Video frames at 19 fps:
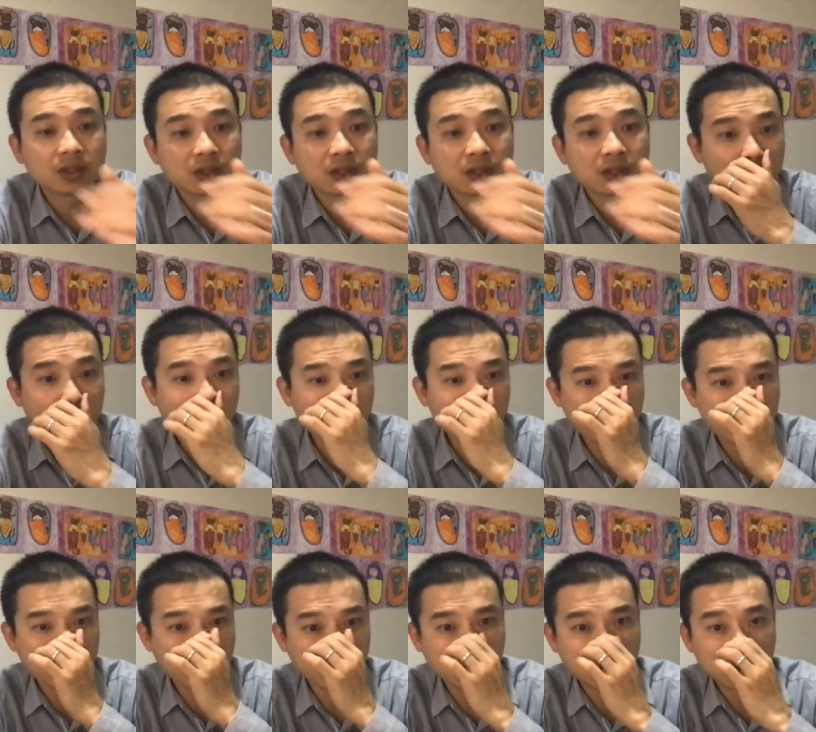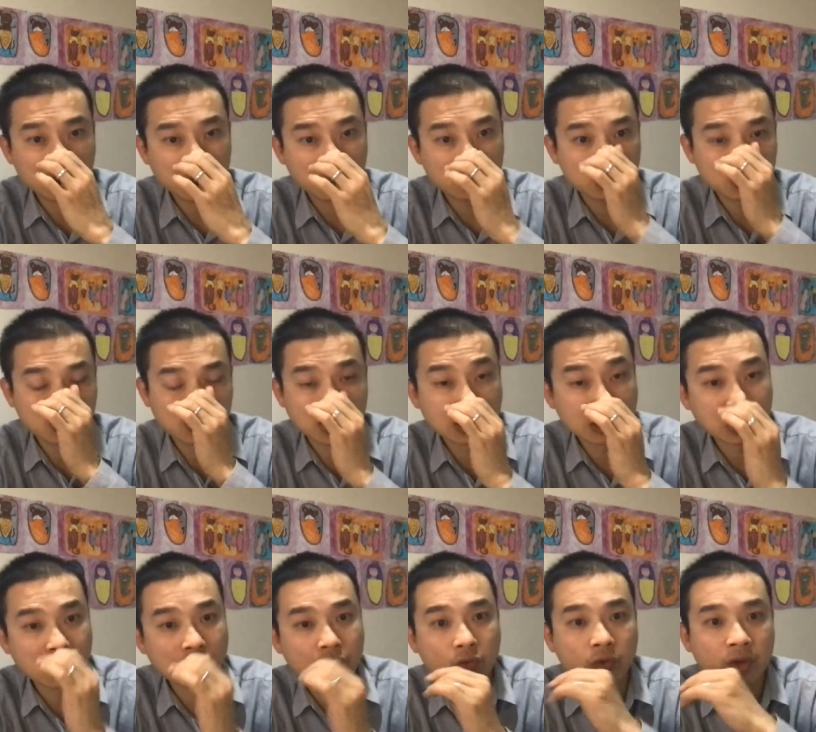On our homepage, there's
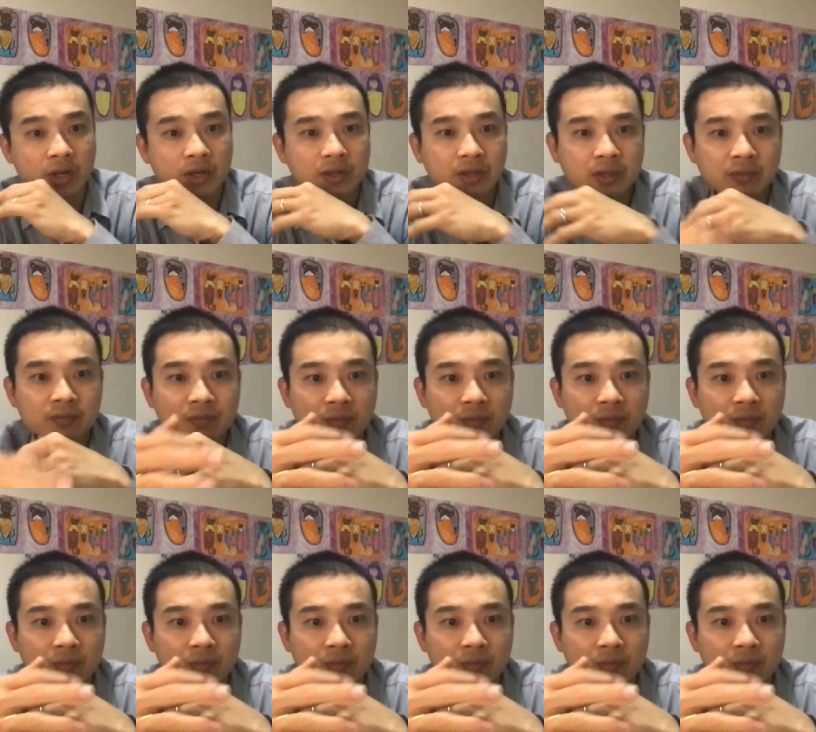a green